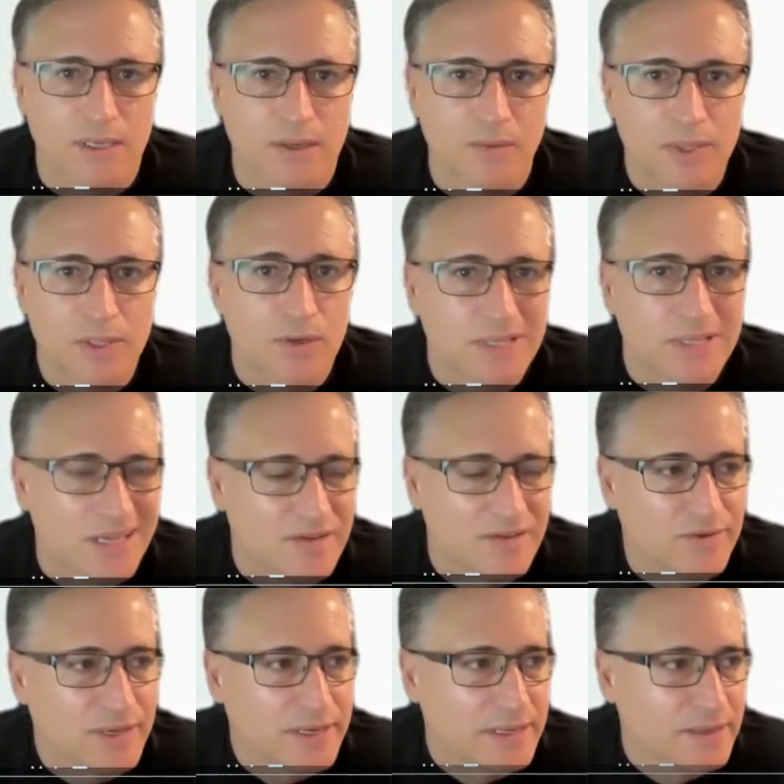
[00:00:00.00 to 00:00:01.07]
We don't have
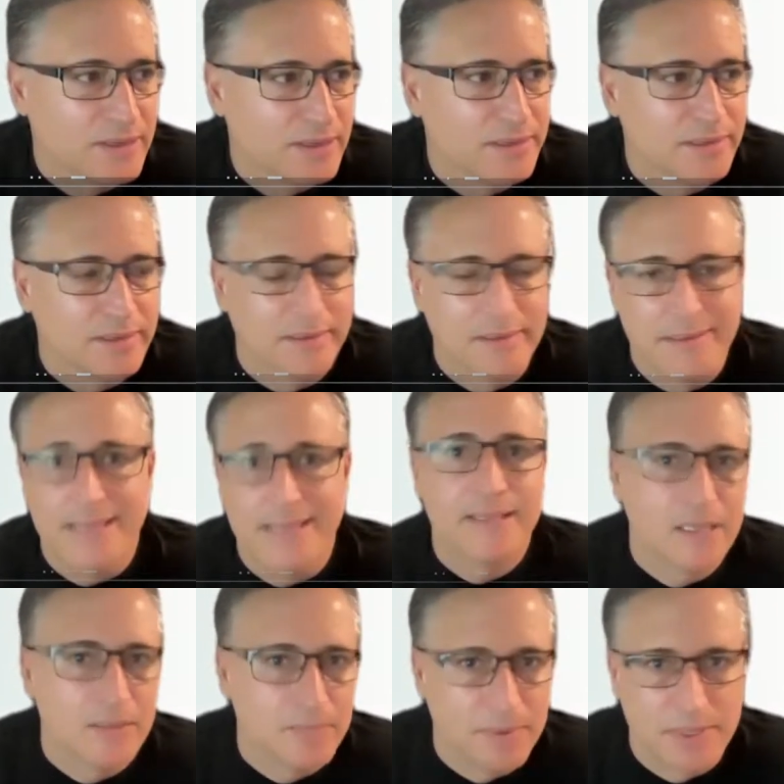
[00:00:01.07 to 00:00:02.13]
any
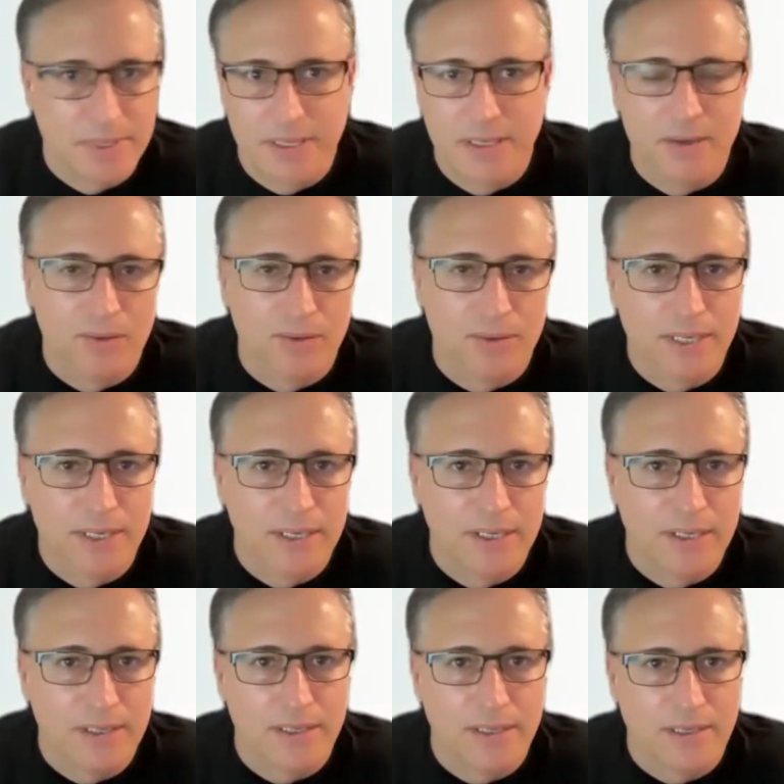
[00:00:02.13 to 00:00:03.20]
gatekeeping or
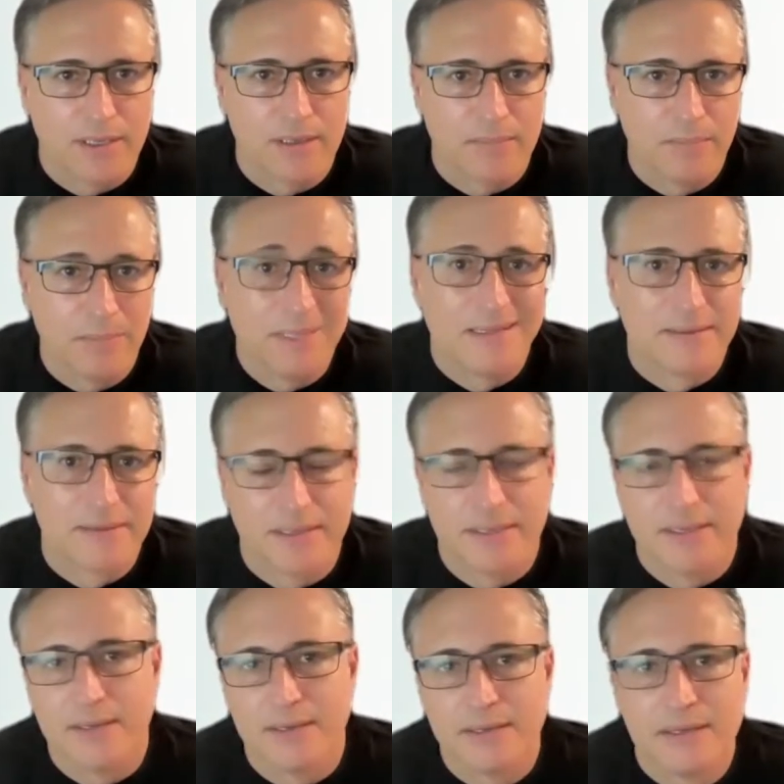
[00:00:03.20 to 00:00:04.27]
any
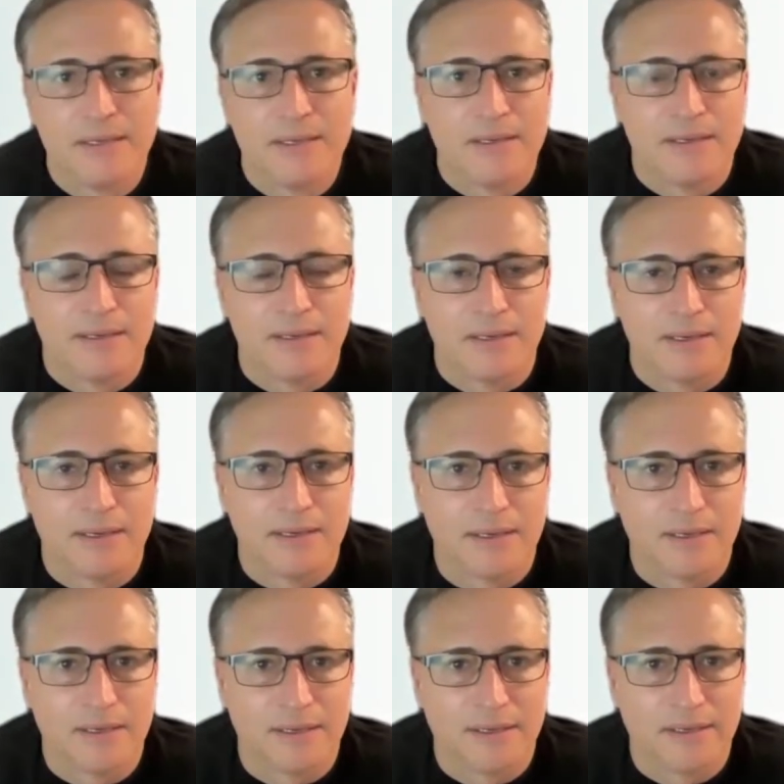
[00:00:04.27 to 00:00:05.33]
built-in
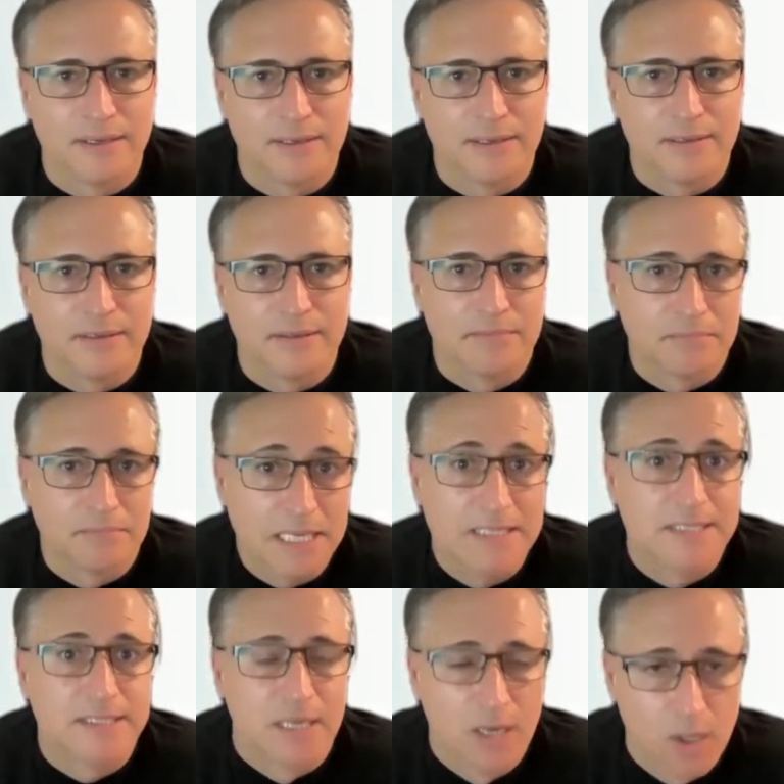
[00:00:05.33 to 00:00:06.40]

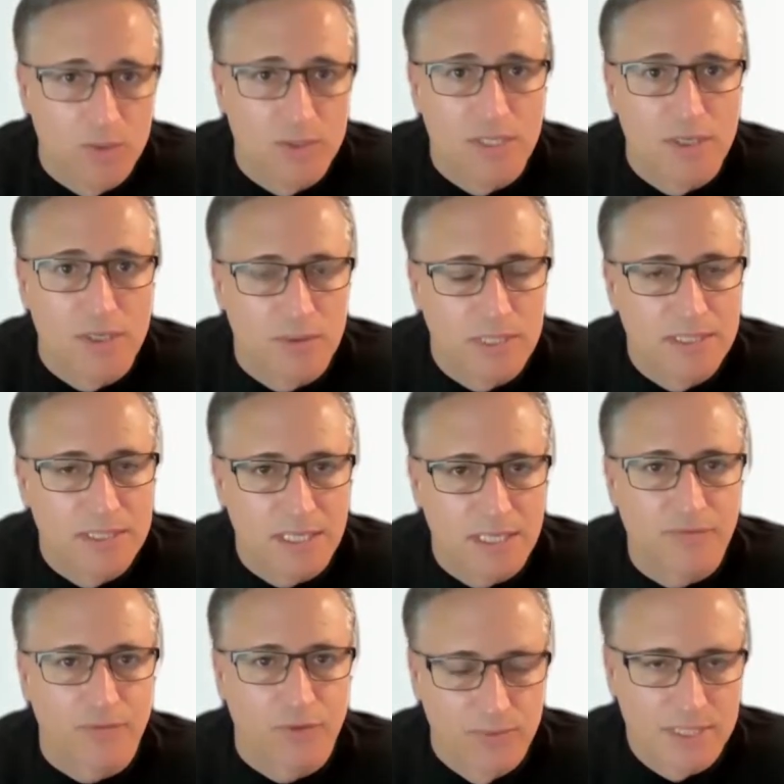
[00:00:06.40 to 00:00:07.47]
SLOs that you can set
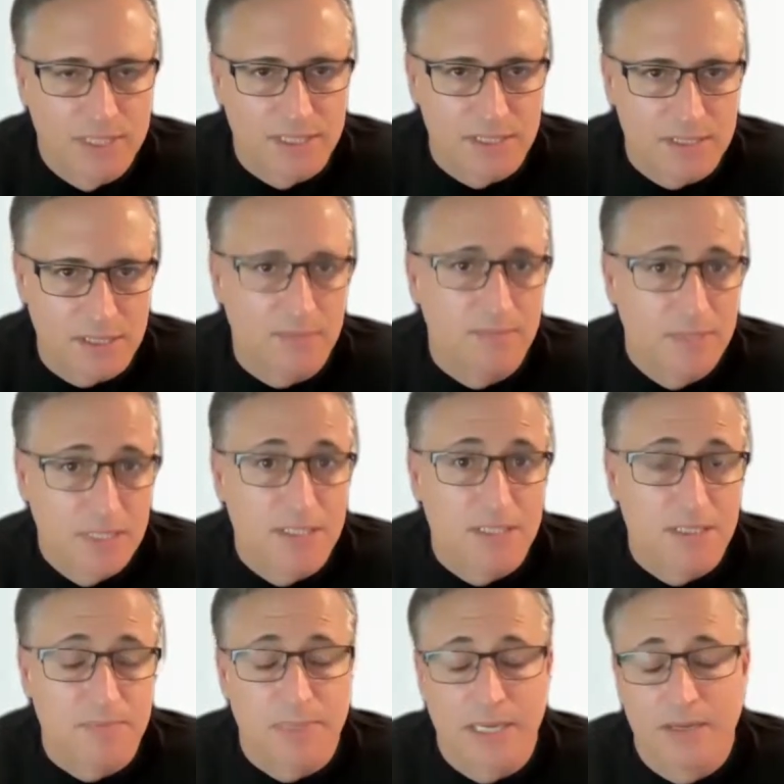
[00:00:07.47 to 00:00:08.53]
from the system. This is
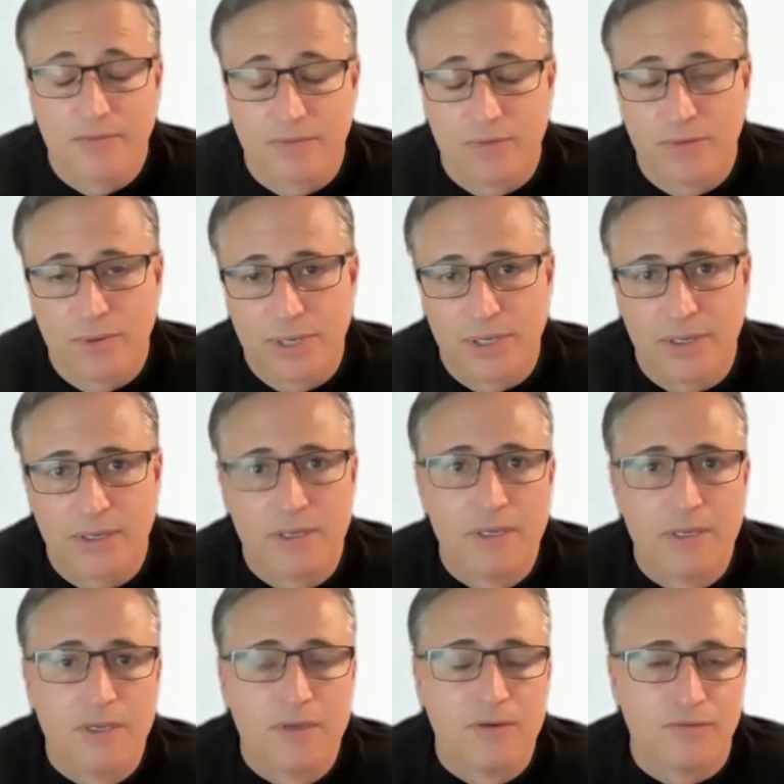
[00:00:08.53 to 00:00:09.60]
planned for
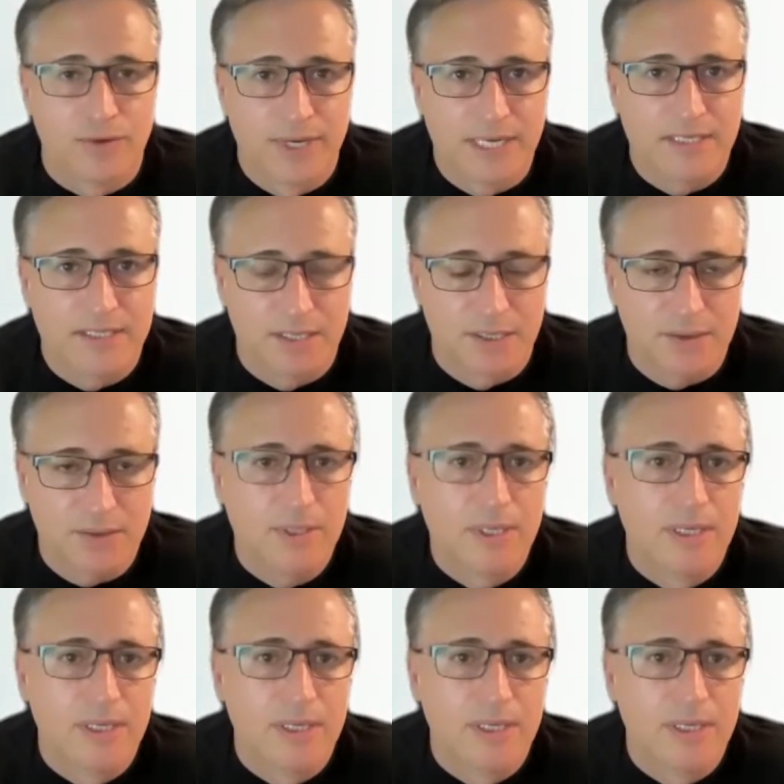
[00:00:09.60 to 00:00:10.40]
next year.